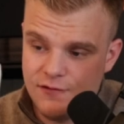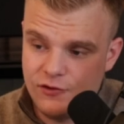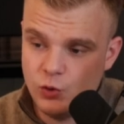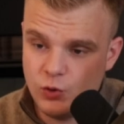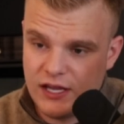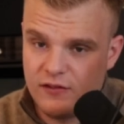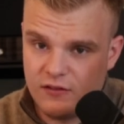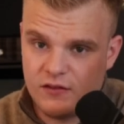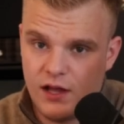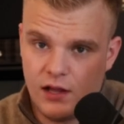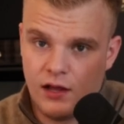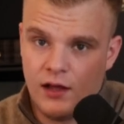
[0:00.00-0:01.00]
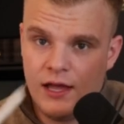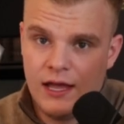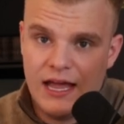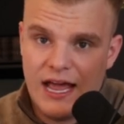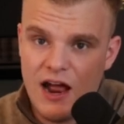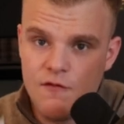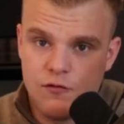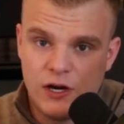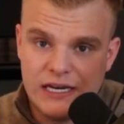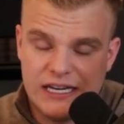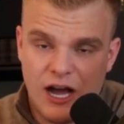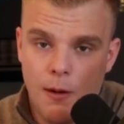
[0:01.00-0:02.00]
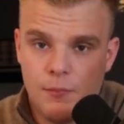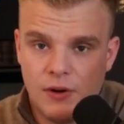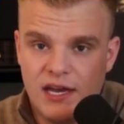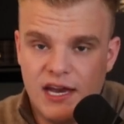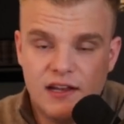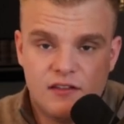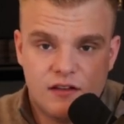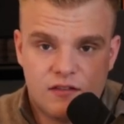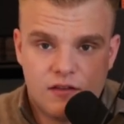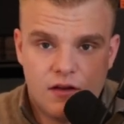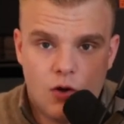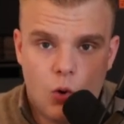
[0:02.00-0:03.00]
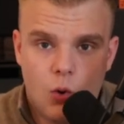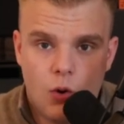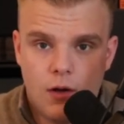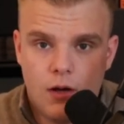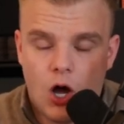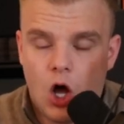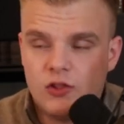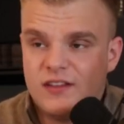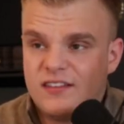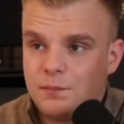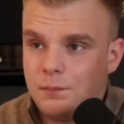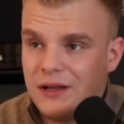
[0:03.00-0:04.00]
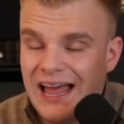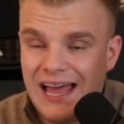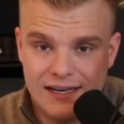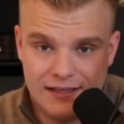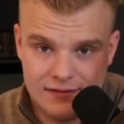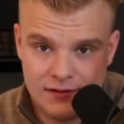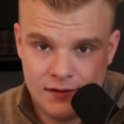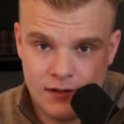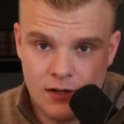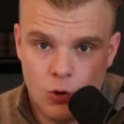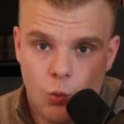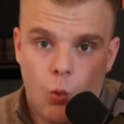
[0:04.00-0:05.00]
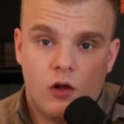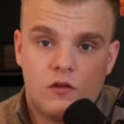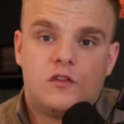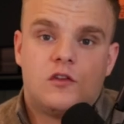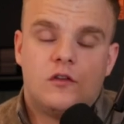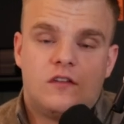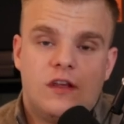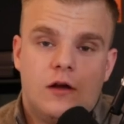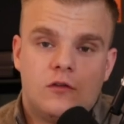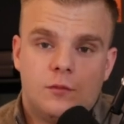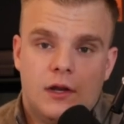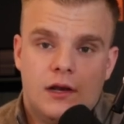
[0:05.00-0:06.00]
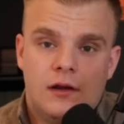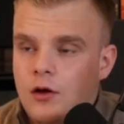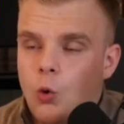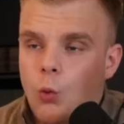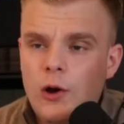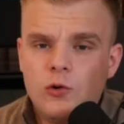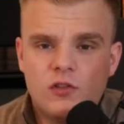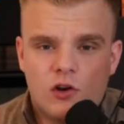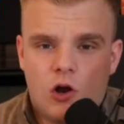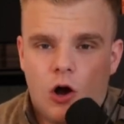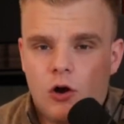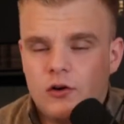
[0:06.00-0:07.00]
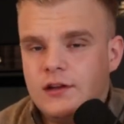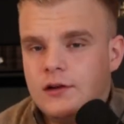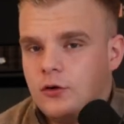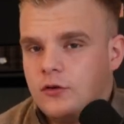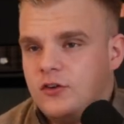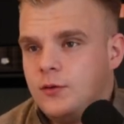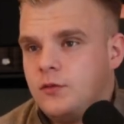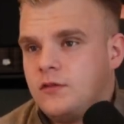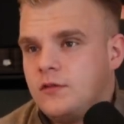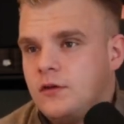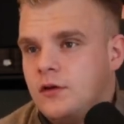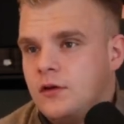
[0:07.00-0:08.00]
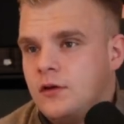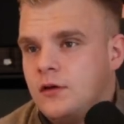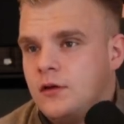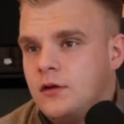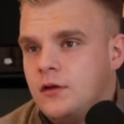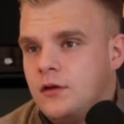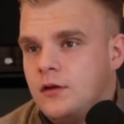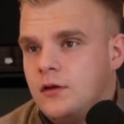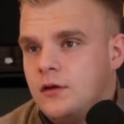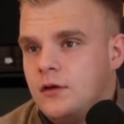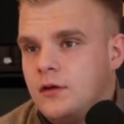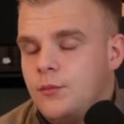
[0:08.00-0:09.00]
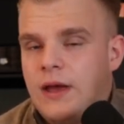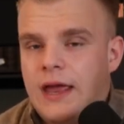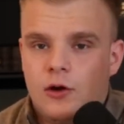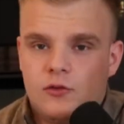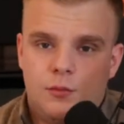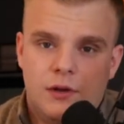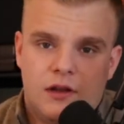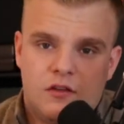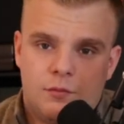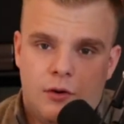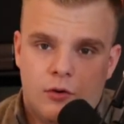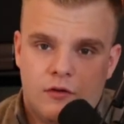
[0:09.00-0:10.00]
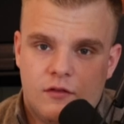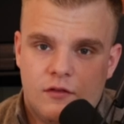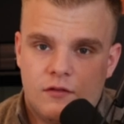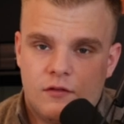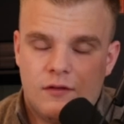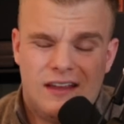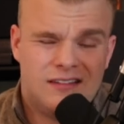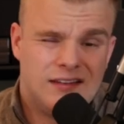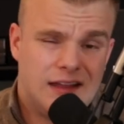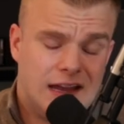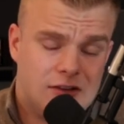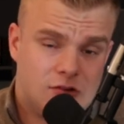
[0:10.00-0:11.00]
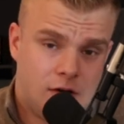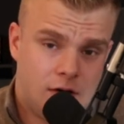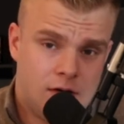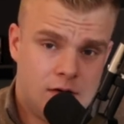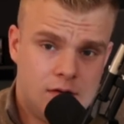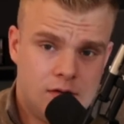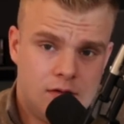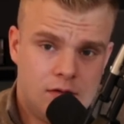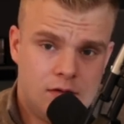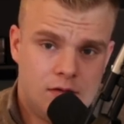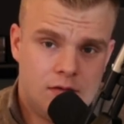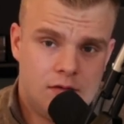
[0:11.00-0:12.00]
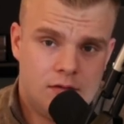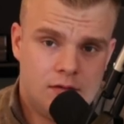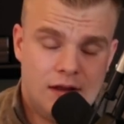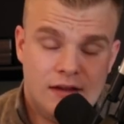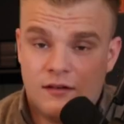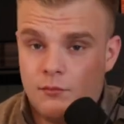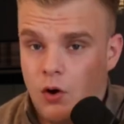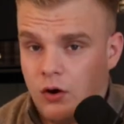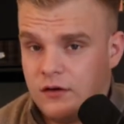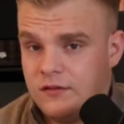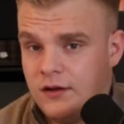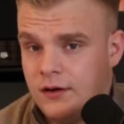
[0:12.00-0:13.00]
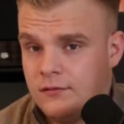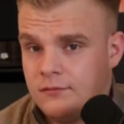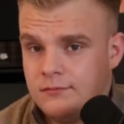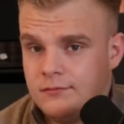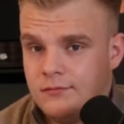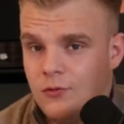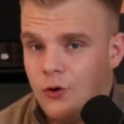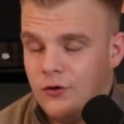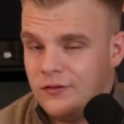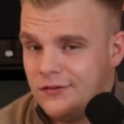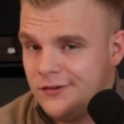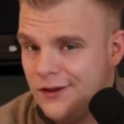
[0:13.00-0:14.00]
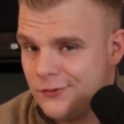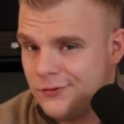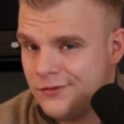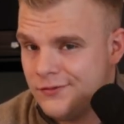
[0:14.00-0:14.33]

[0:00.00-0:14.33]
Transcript: you can sell. Every company in this on this planet wants good salesmen. Where do the car dealerships pay out the biggest bonuses? Is it HR? Is it marketing? Or is it sales?